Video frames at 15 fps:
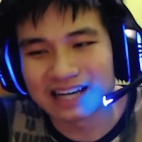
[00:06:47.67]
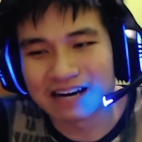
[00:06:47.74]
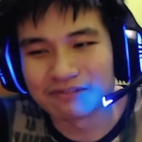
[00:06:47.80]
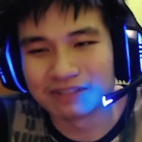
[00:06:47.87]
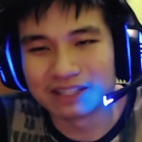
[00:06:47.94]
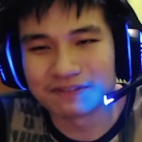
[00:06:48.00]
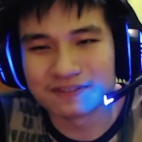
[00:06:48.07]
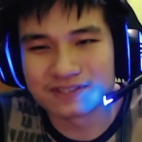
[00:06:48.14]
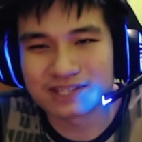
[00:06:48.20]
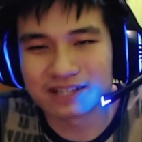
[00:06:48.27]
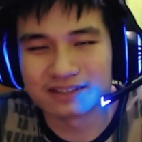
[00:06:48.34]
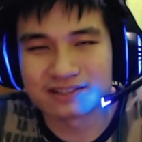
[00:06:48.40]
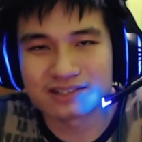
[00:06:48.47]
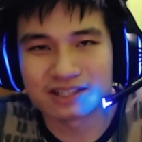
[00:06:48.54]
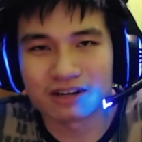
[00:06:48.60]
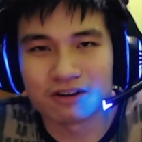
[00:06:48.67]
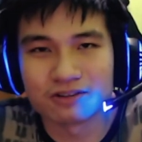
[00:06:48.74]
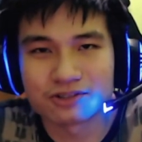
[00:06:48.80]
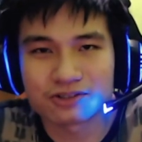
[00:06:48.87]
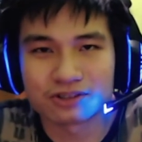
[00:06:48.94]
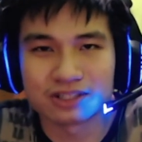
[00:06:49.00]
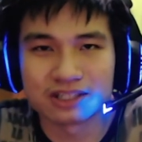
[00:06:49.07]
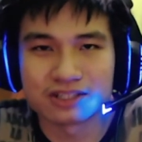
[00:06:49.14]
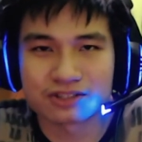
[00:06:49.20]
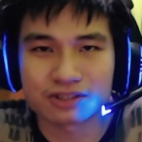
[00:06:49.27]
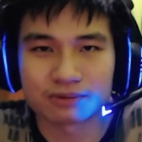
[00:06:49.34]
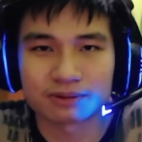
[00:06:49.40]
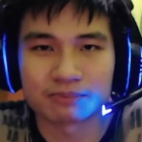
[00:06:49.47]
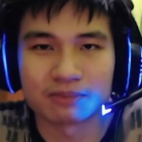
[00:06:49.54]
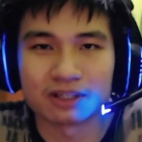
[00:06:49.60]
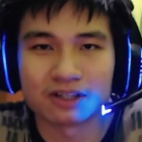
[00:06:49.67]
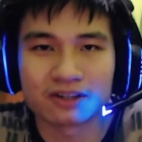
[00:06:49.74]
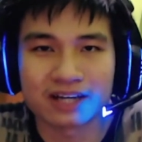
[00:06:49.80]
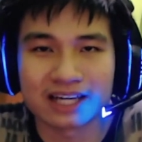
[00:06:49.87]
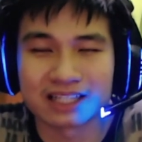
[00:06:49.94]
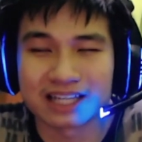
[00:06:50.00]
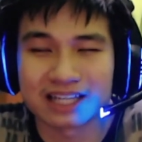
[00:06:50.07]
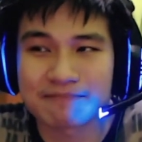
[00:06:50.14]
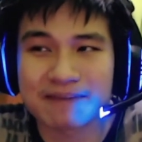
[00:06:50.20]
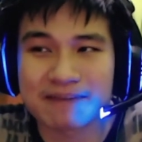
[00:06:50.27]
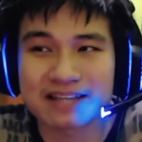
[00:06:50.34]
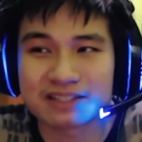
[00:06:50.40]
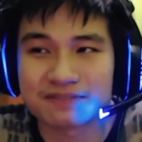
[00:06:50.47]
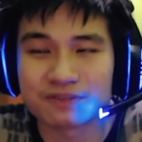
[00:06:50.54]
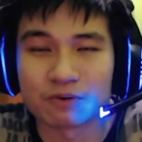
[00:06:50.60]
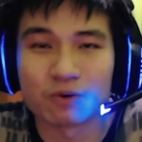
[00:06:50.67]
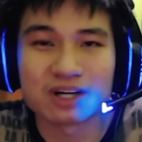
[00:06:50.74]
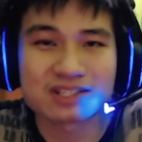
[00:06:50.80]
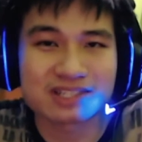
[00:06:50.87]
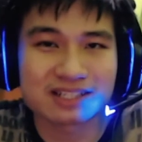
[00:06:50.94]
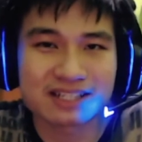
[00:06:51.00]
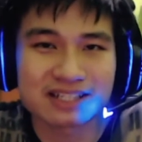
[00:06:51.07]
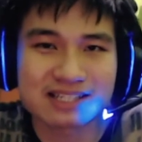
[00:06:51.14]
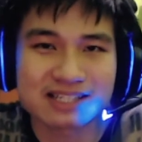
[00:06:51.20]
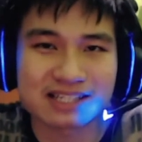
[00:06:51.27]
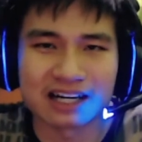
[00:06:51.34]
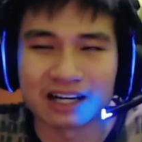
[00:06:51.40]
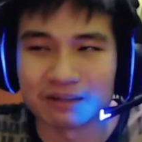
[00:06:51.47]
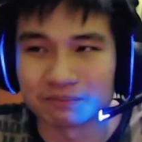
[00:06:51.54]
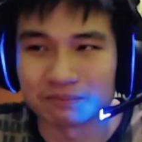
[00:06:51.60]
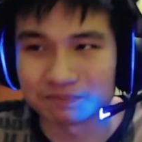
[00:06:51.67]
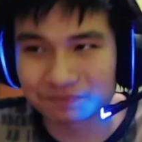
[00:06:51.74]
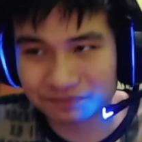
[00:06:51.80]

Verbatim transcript: I will leave his channel's link also in the description below. And again, Maty, if you're watching this, um,